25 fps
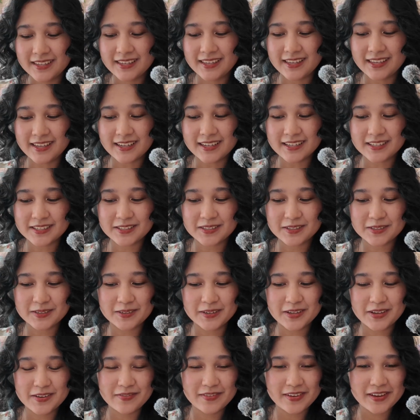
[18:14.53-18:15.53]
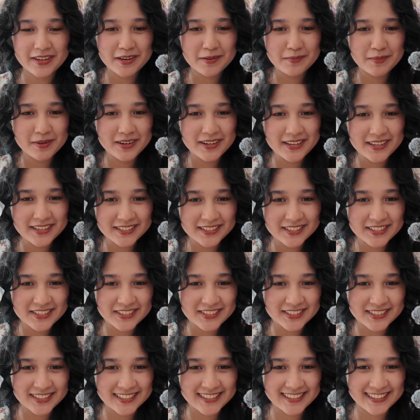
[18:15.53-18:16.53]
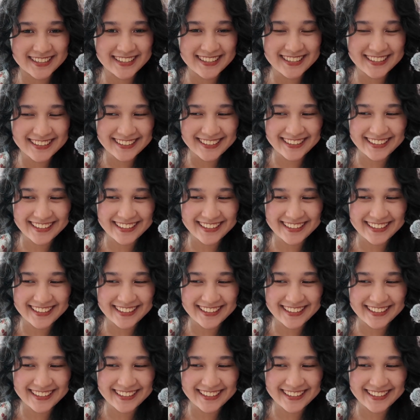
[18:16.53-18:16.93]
Yeah, so if anybody's interested,